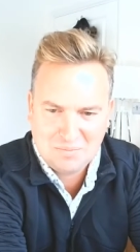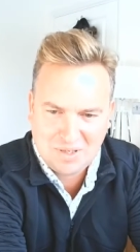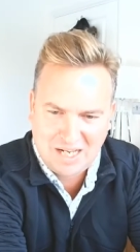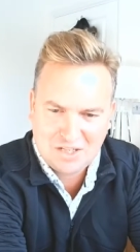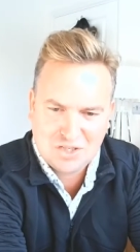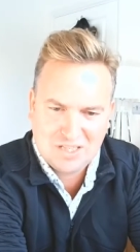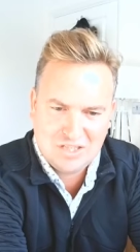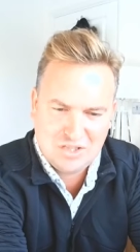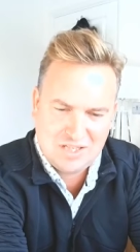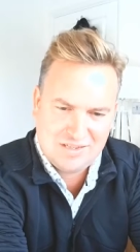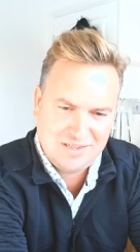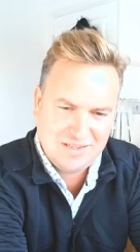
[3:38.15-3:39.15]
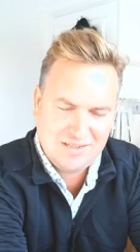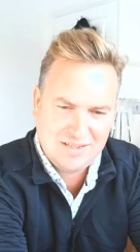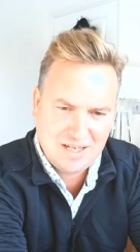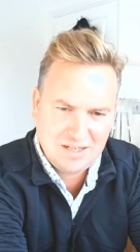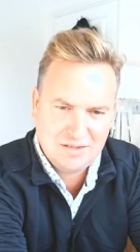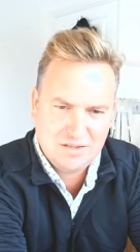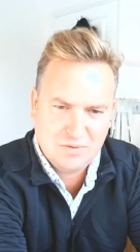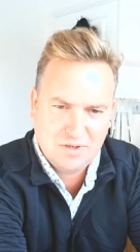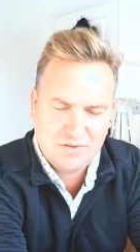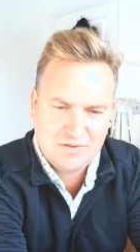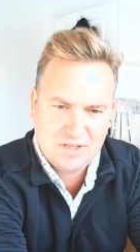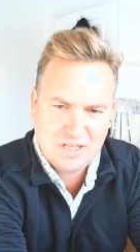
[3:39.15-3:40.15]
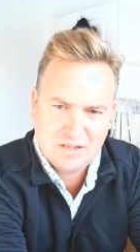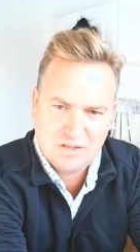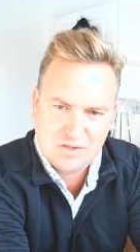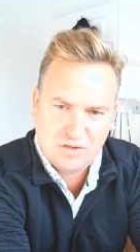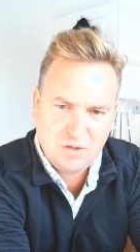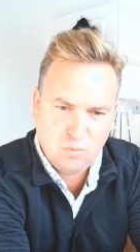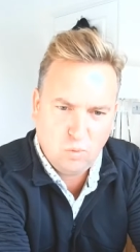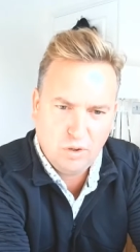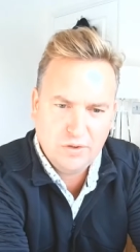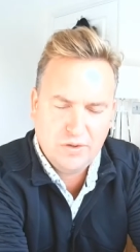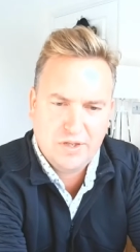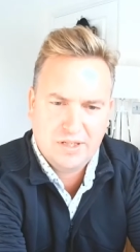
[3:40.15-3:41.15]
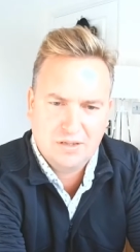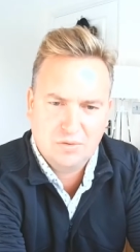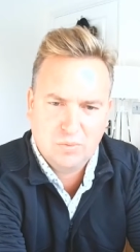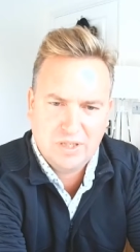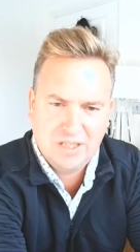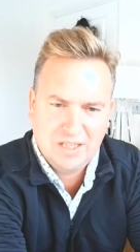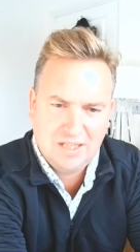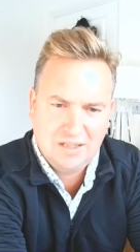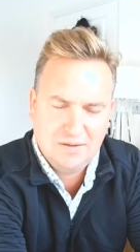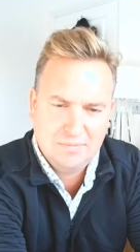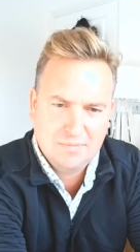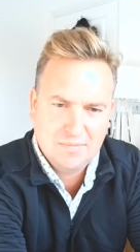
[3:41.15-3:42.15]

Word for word: But actually, Jesus is saying to us, there's only one thing that we need,